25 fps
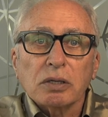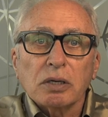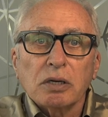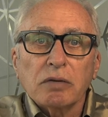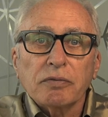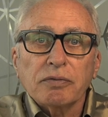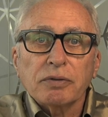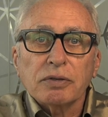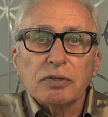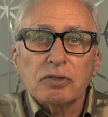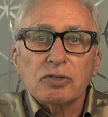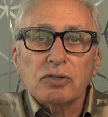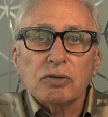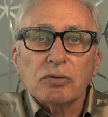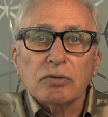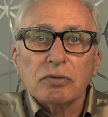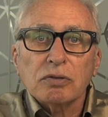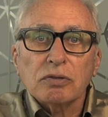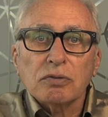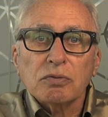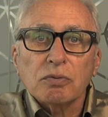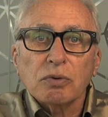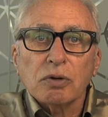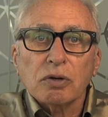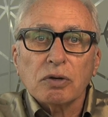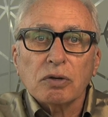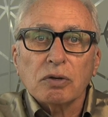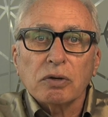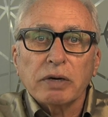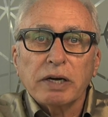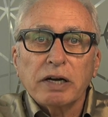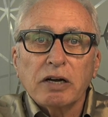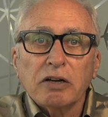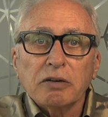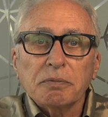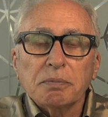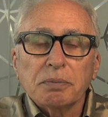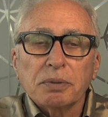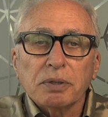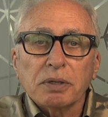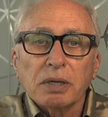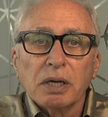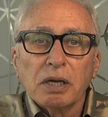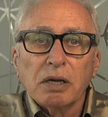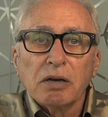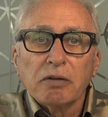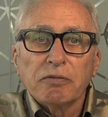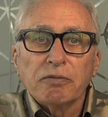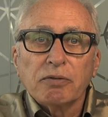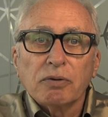of the student's work or output
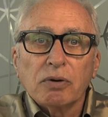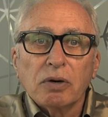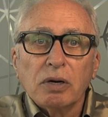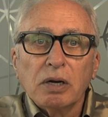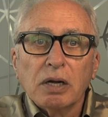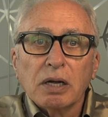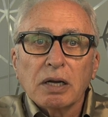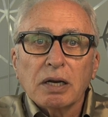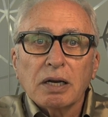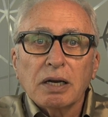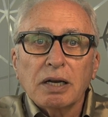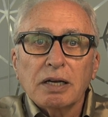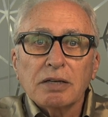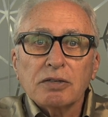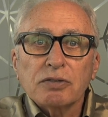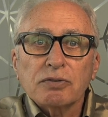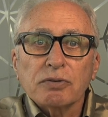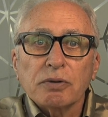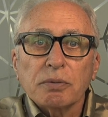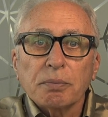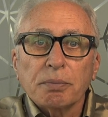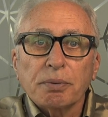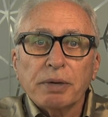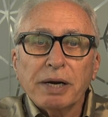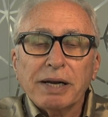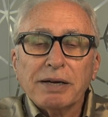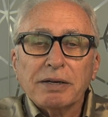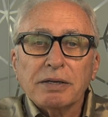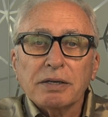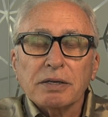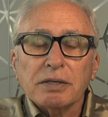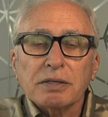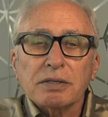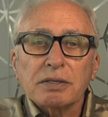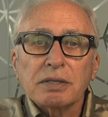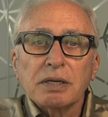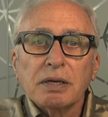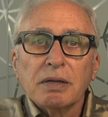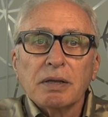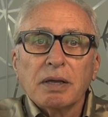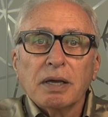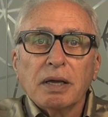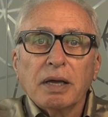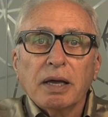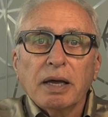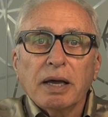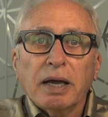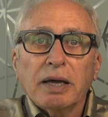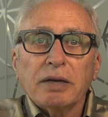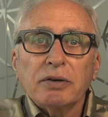for classroom practice,
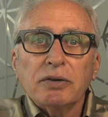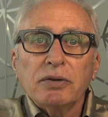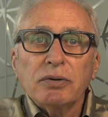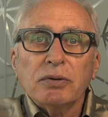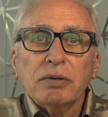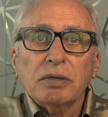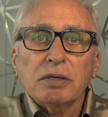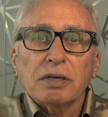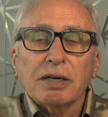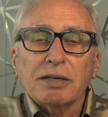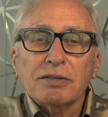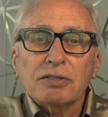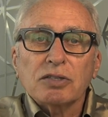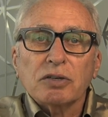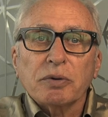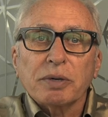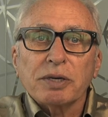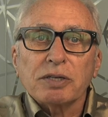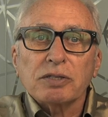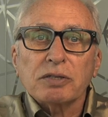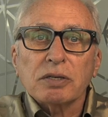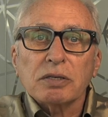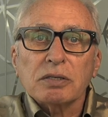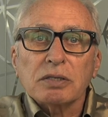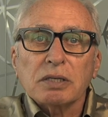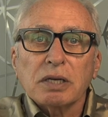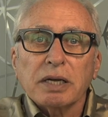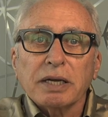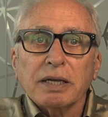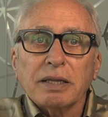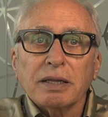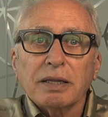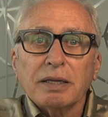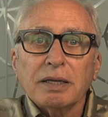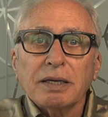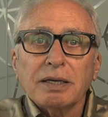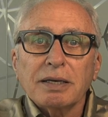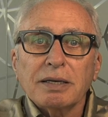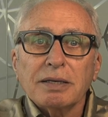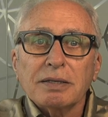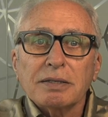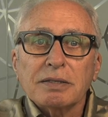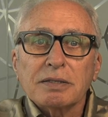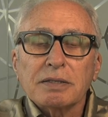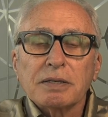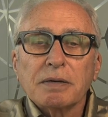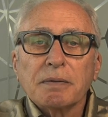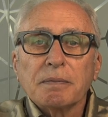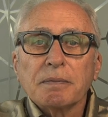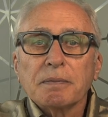and you can ask questions like
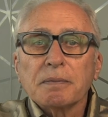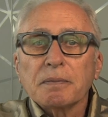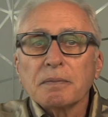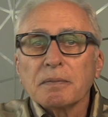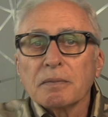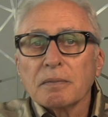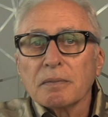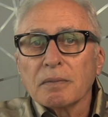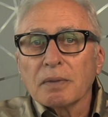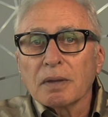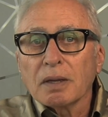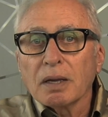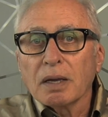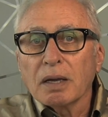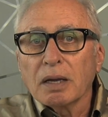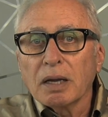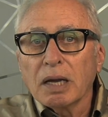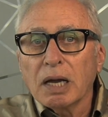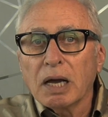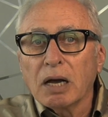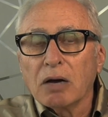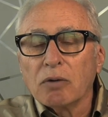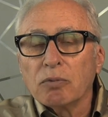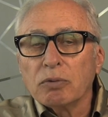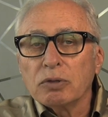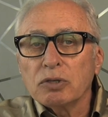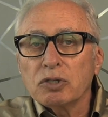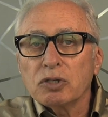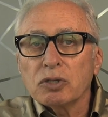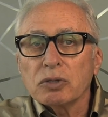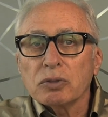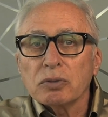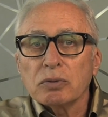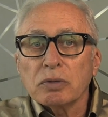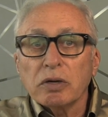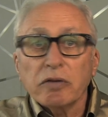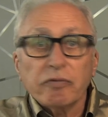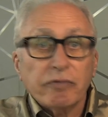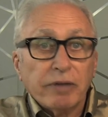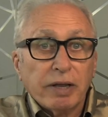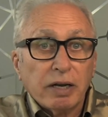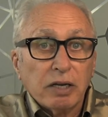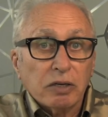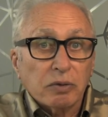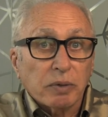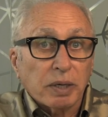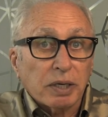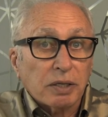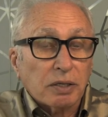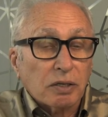these. How would you
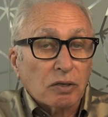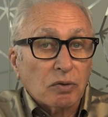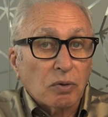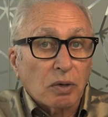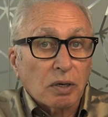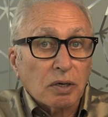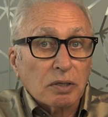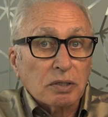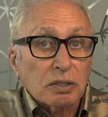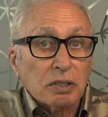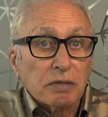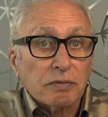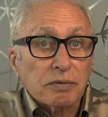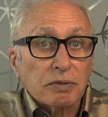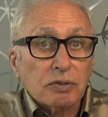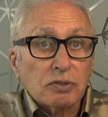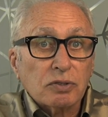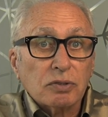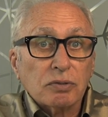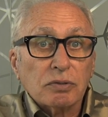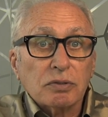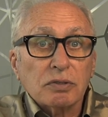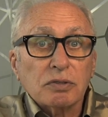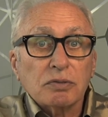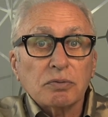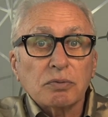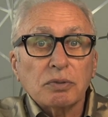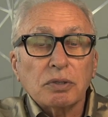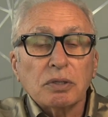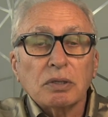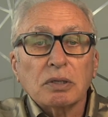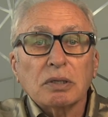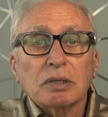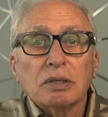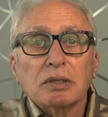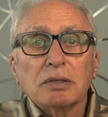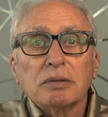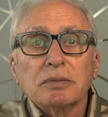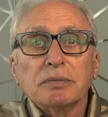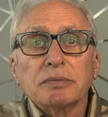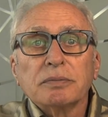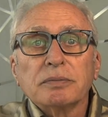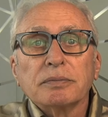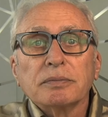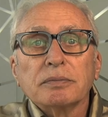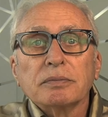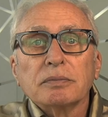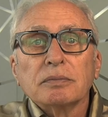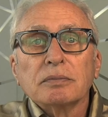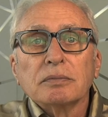evaluate the quality of the student's work?
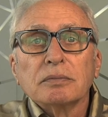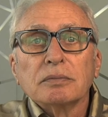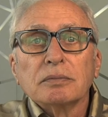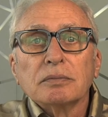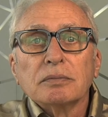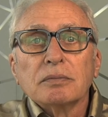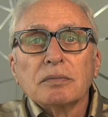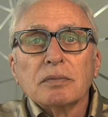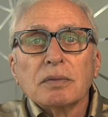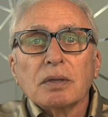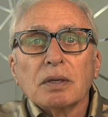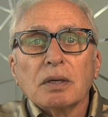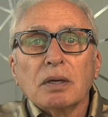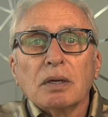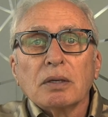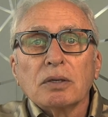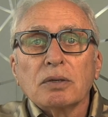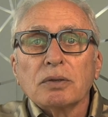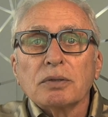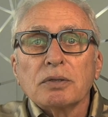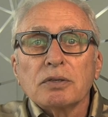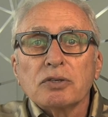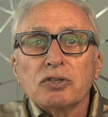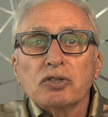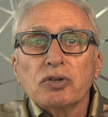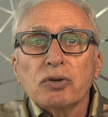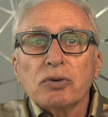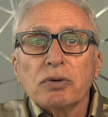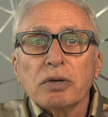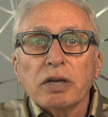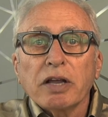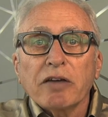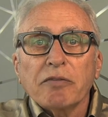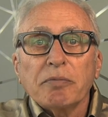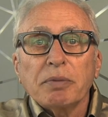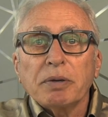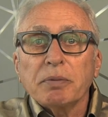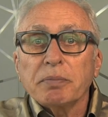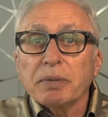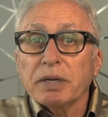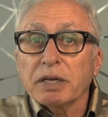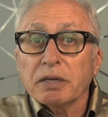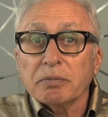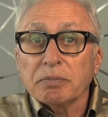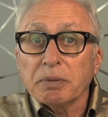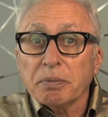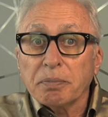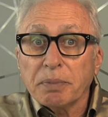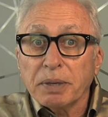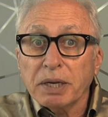Could the student have been better
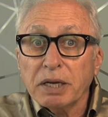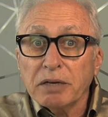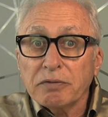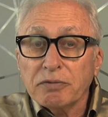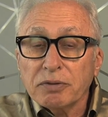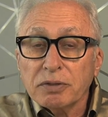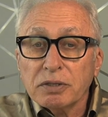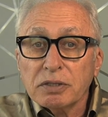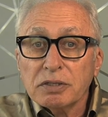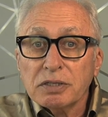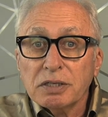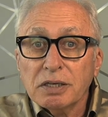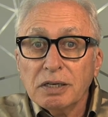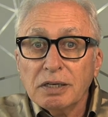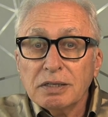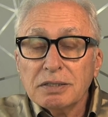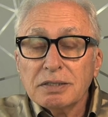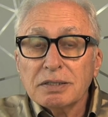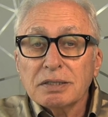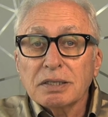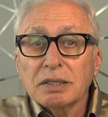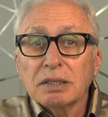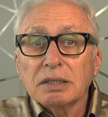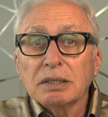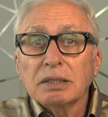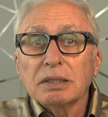prepared for the task?